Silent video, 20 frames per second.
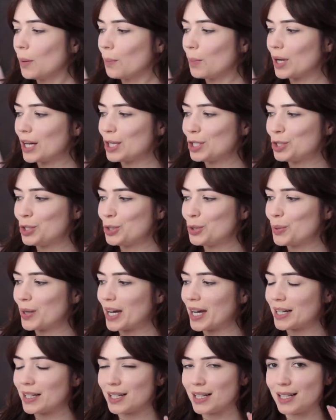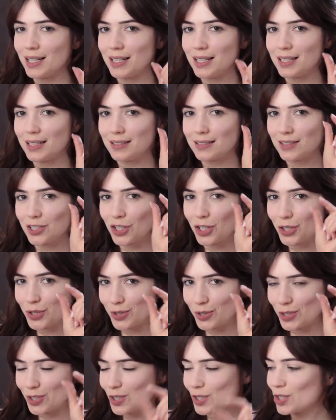But I do add a
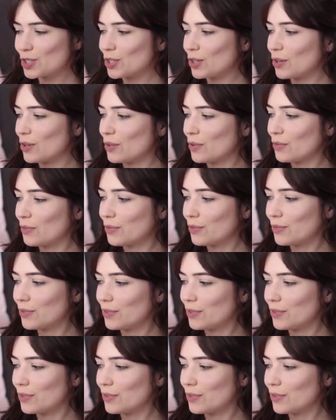touch of